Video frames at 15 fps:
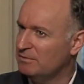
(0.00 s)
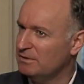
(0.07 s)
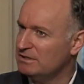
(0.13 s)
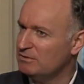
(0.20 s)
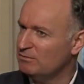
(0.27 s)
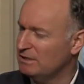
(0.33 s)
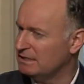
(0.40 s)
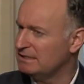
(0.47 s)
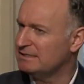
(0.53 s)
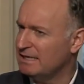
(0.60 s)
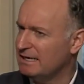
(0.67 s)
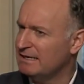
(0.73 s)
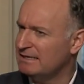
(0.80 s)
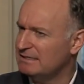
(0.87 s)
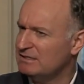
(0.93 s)
But to what
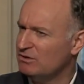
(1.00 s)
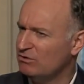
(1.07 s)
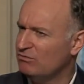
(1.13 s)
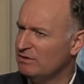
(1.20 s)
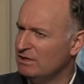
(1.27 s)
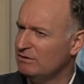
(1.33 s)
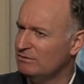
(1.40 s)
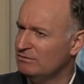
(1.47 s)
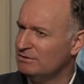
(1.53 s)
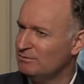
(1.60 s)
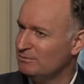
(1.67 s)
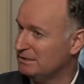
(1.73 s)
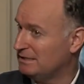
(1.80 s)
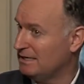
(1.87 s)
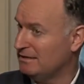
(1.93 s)
extent is it real? To
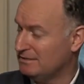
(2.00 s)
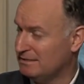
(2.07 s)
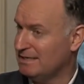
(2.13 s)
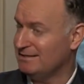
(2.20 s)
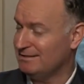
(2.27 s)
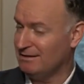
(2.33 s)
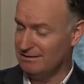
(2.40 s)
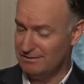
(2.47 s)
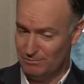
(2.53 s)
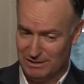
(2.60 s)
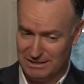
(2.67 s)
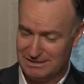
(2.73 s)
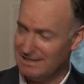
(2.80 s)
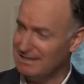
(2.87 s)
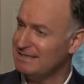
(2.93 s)
what, sen- to what
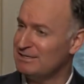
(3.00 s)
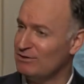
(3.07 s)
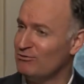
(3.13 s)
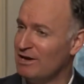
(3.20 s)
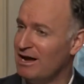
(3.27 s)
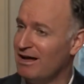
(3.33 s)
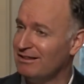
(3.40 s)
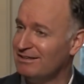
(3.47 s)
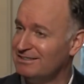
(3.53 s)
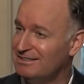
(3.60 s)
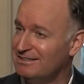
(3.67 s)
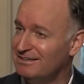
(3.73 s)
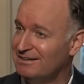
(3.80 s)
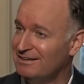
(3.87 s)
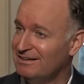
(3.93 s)
extent is it
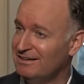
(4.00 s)
reality?